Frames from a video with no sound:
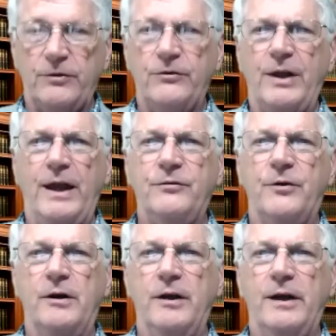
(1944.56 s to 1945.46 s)
But
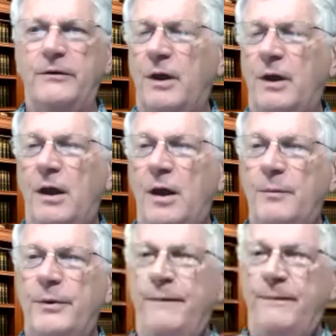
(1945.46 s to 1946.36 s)
so far, he's been
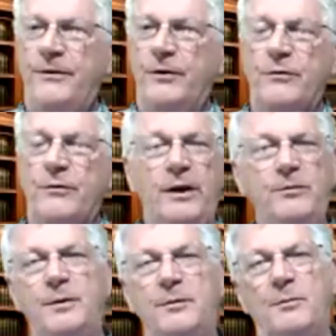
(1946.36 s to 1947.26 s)
pretty comprehensive.